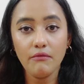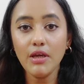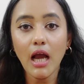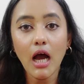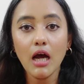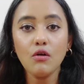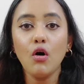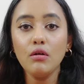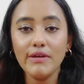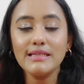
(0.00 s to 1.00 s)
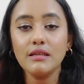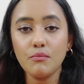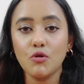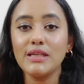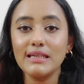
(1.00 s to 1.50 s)
We are always in
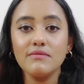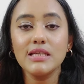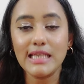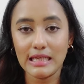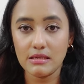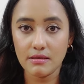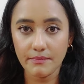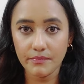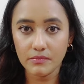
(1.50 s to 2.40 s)
a protective state.